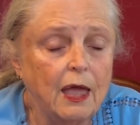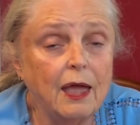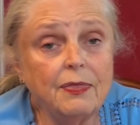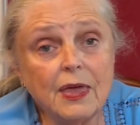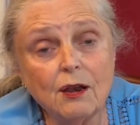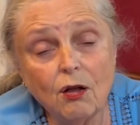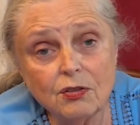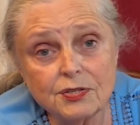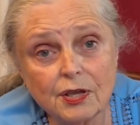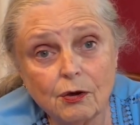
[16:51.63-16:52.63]
And then
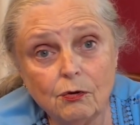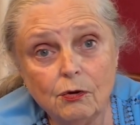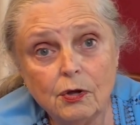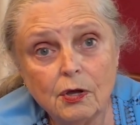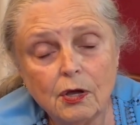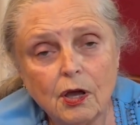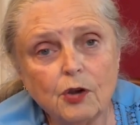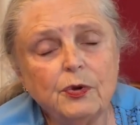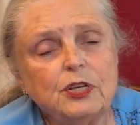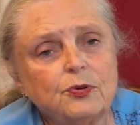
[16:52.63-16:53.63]
also,
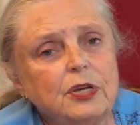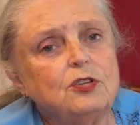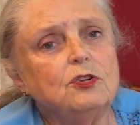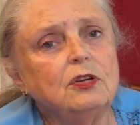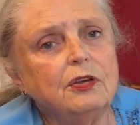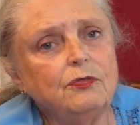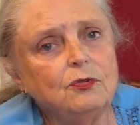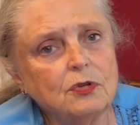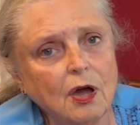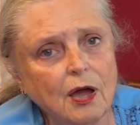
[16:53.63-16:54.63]
a retreat should give you
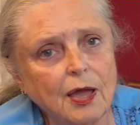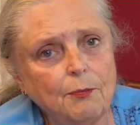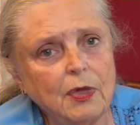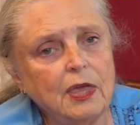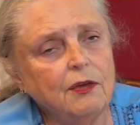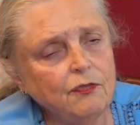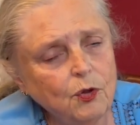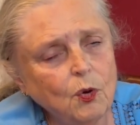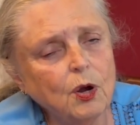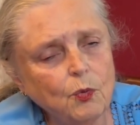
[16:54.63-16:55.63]
time, if
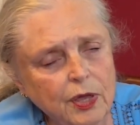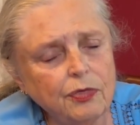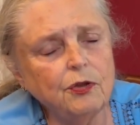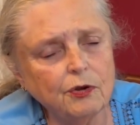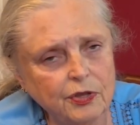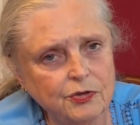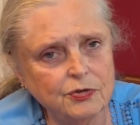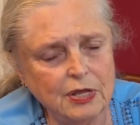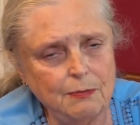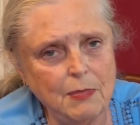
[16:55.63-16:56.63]
you are with your other
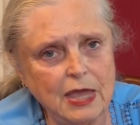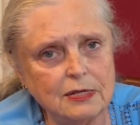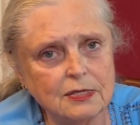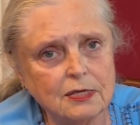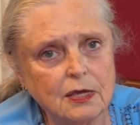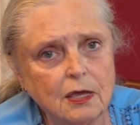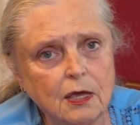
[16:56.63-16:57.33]
teammates,